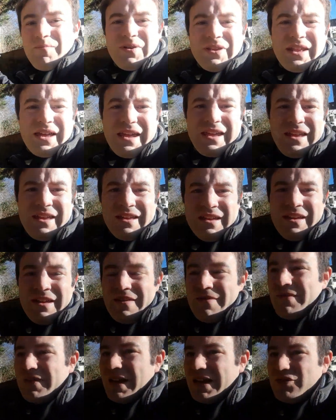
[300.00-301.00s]
but they,
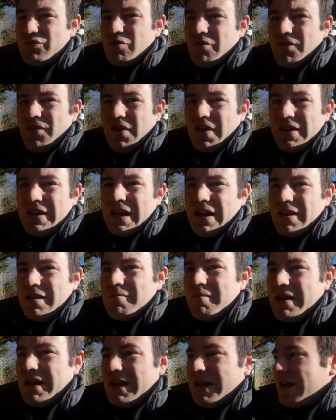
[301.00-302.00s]
as we'll find out in a
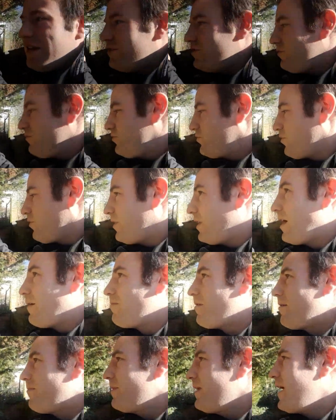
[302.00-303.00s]
minute, they do join
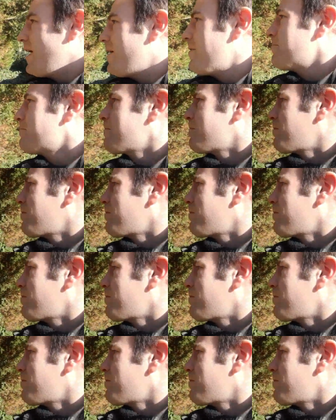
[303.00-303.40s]
up there.